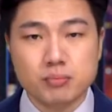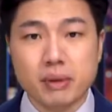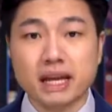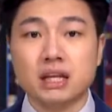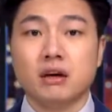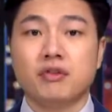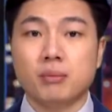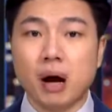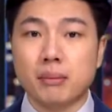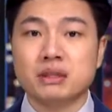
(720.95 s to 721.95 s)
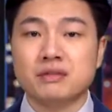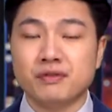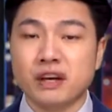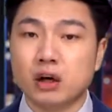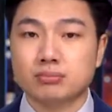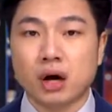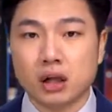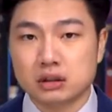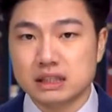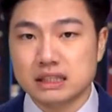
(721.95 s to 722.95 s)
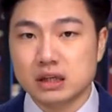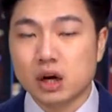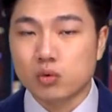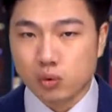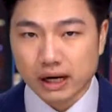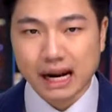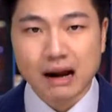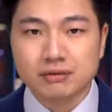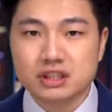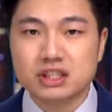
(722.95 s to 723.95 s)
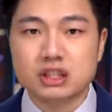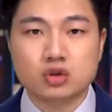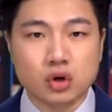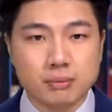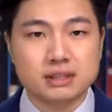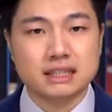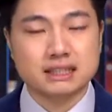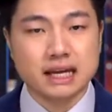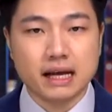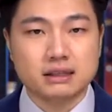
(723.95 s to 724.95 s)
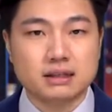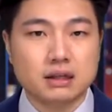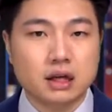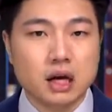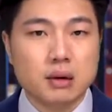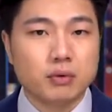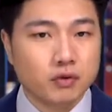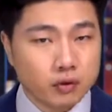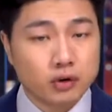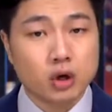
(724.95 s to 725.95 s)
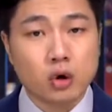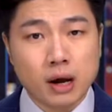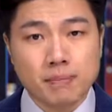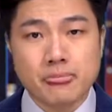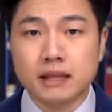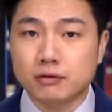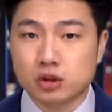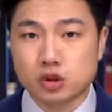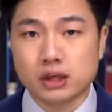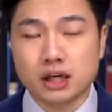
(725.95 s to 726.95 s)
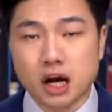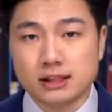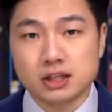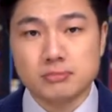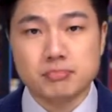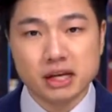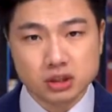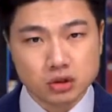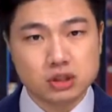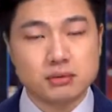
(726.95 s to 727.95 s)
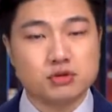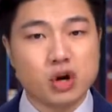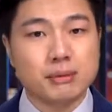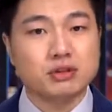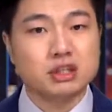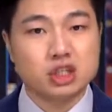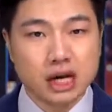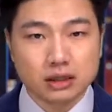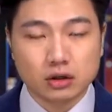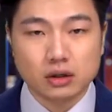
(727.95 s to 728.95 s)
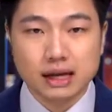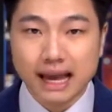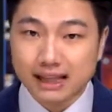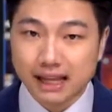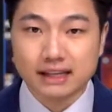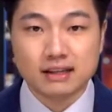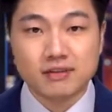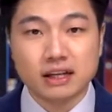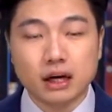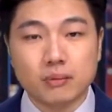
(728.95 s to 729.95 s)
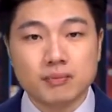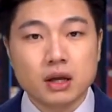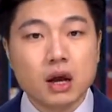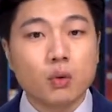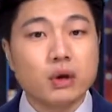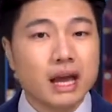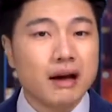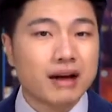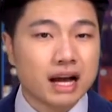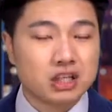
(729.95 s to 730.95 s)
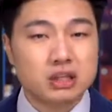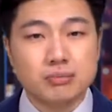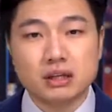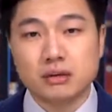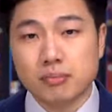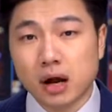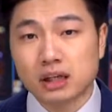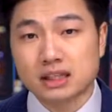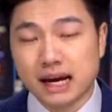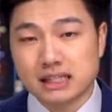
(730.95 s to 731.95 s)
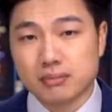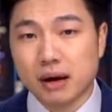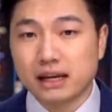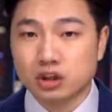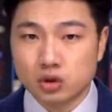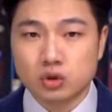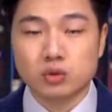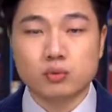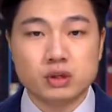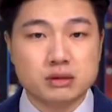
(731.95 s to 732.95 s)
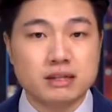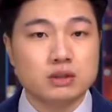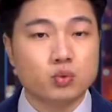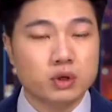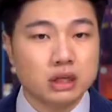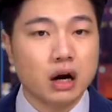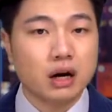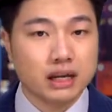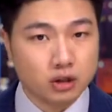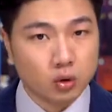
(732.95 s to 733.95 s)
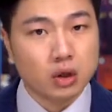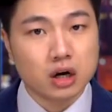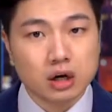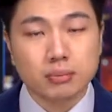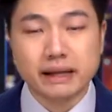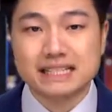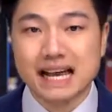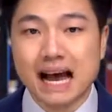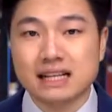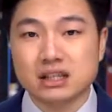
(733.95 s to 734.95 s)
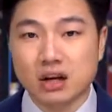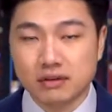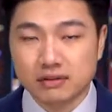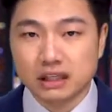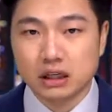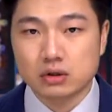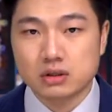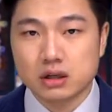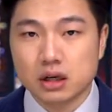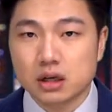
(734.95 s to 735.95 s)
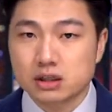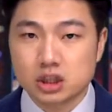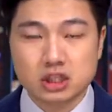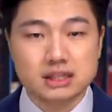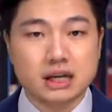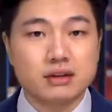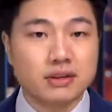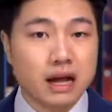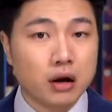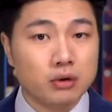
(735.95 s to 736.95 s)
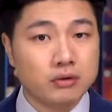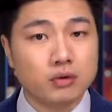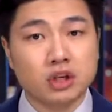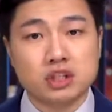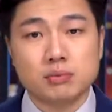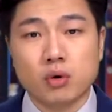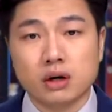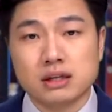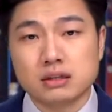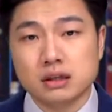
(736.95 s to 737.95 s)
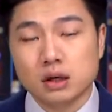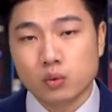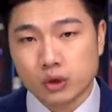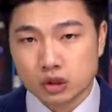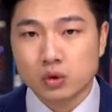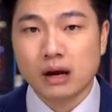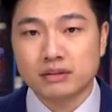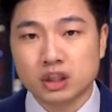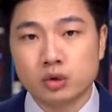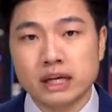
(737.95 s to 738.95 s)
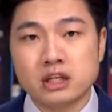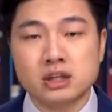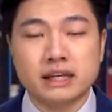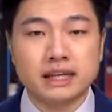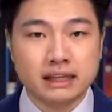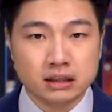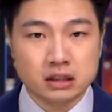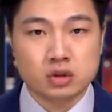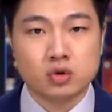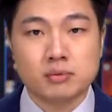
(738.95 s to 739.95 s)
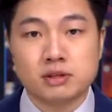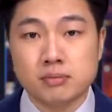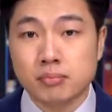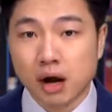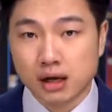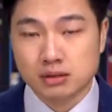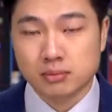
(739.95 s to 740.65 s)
many of Obama's failed policies right after seeing Trump's success. Before we go on, if you enjoy the content, make sure to subscribe to the channel and like the video. We have actually been demonetized by YouTube, which means we can no longer place ads on the videos. Such as now, if you want to support us, we do have a donation link in the description box